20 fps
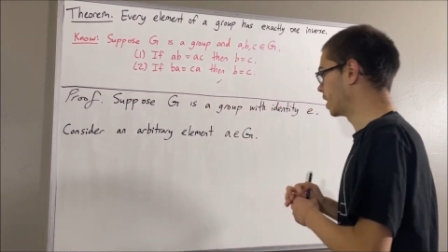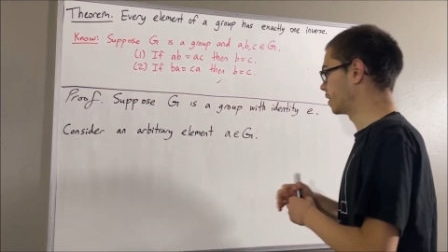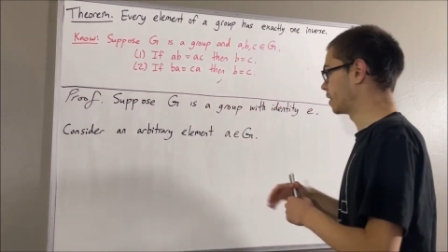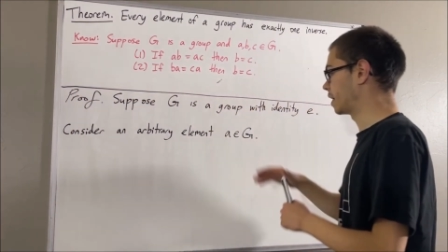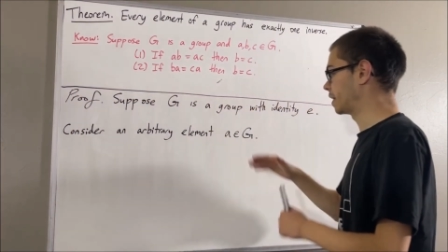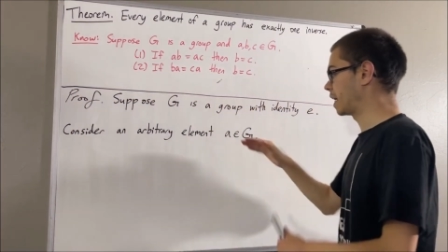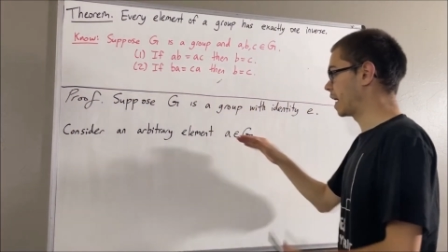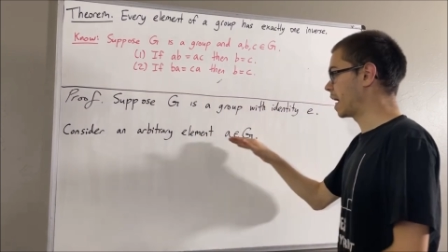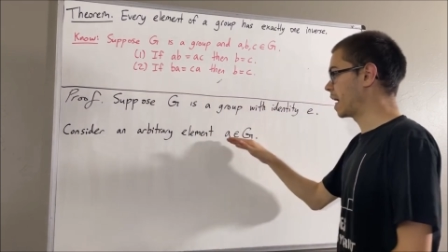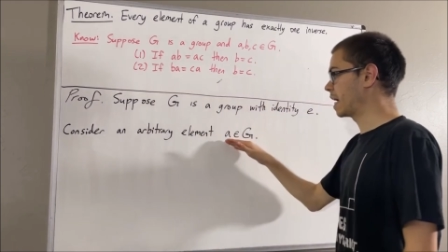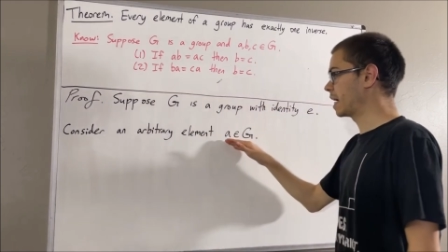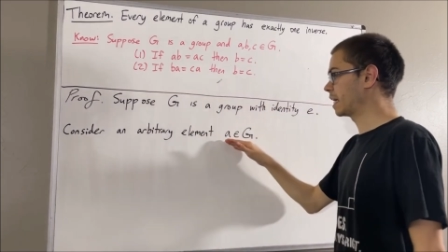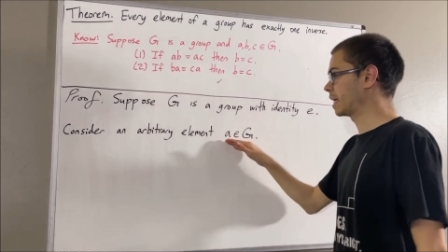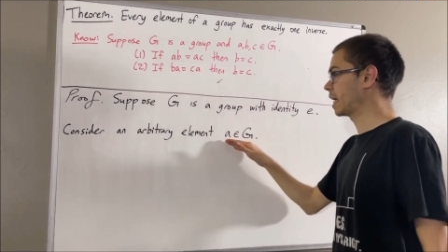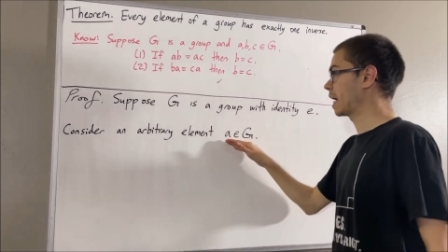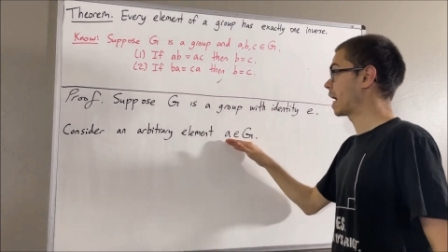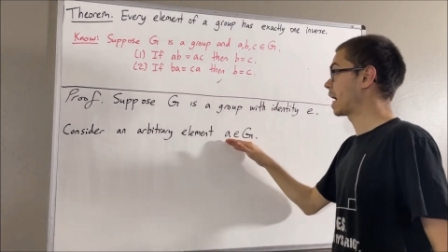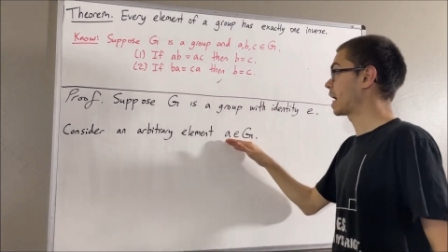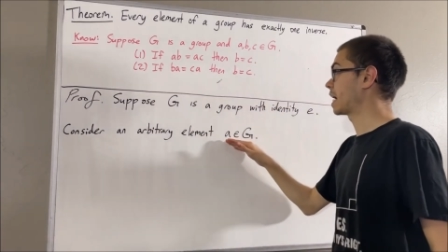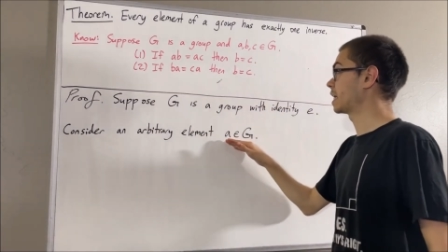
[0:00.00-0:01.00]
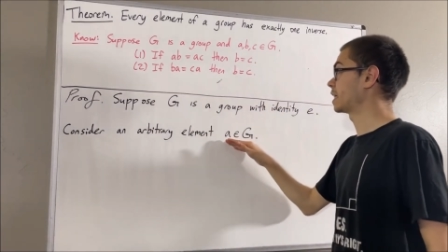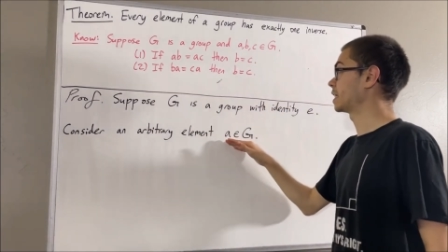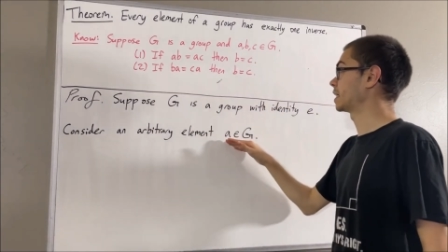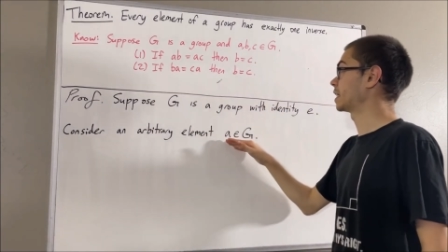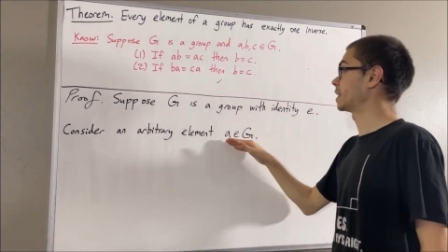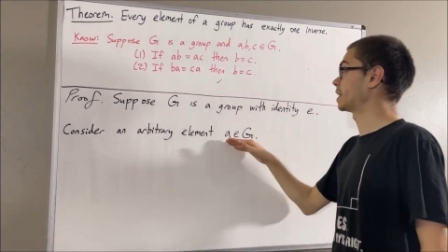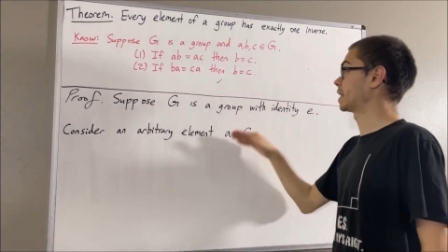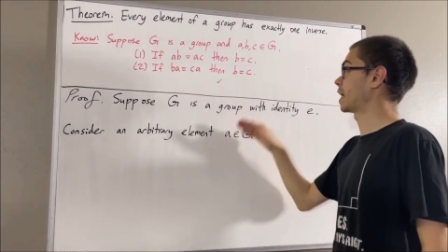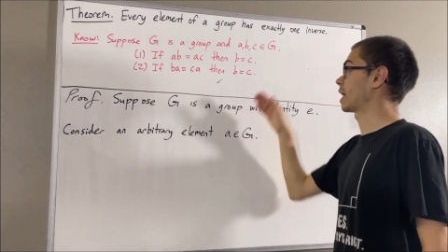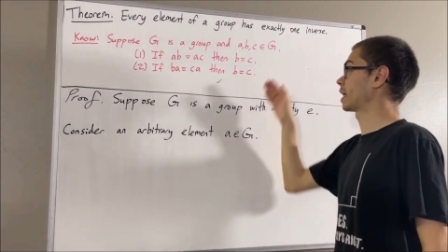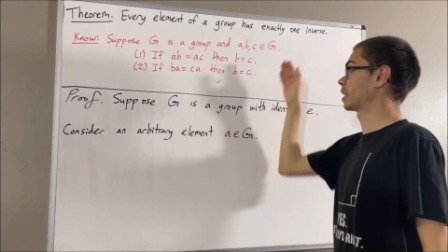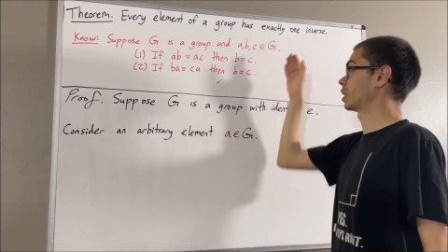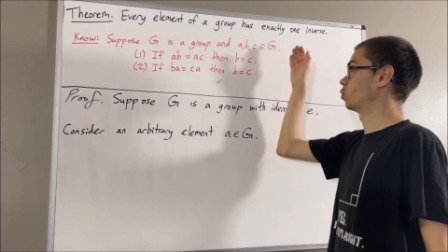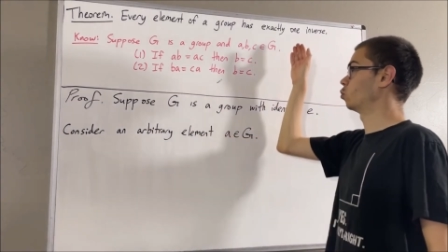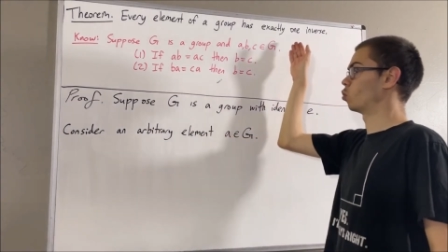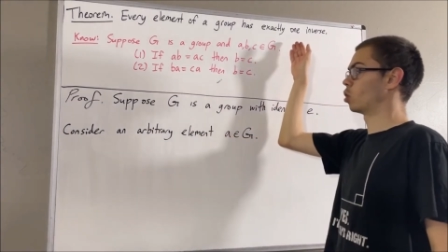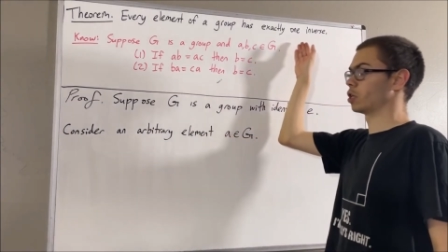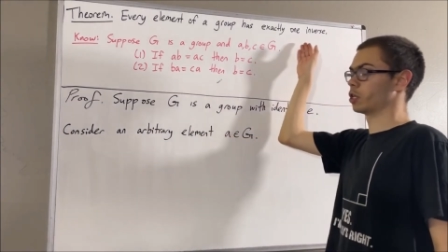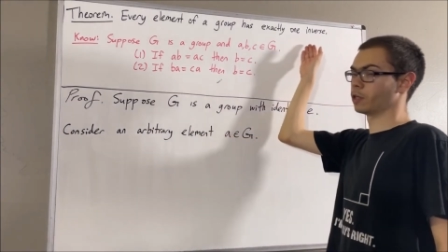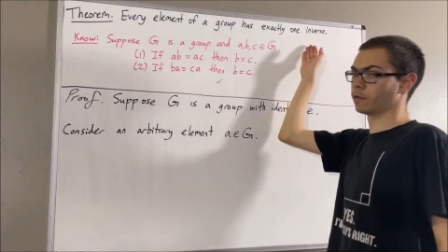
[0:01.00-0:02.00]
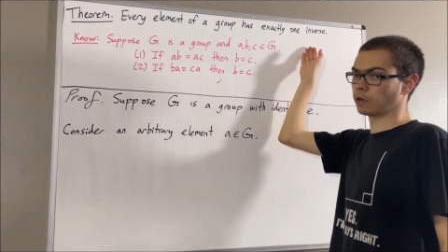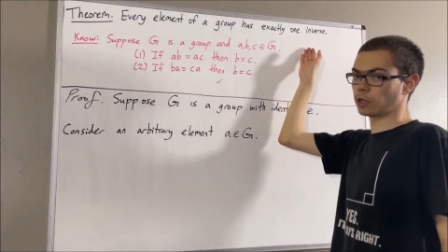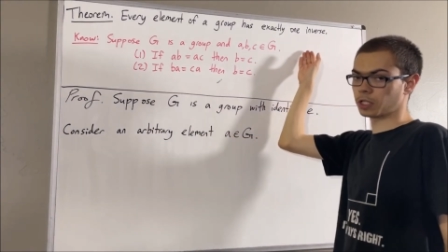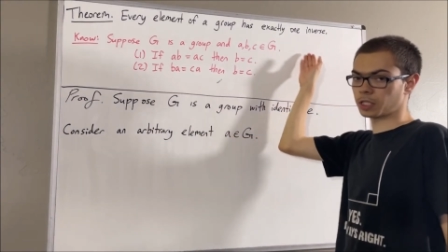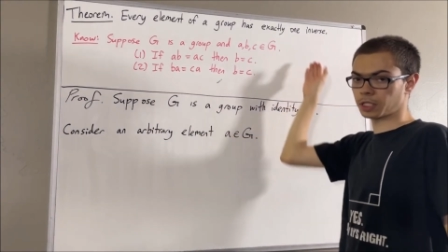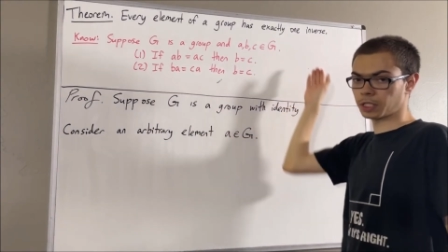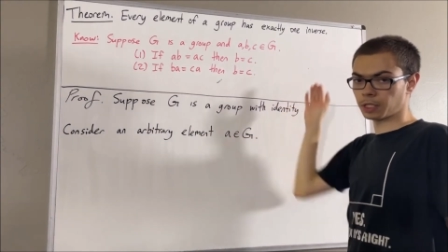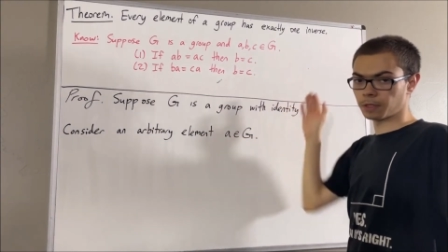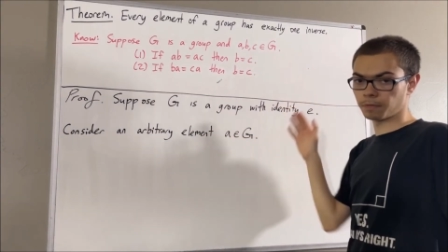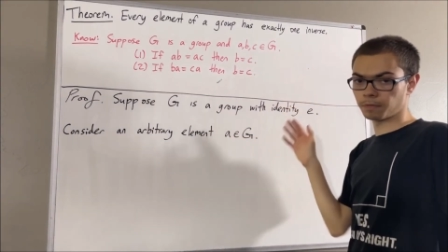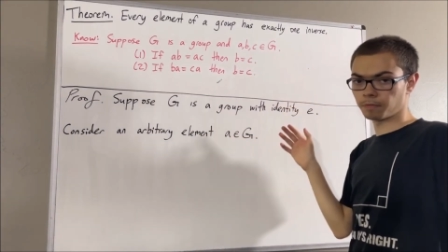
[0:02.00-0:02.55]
that A has exactly one inverse.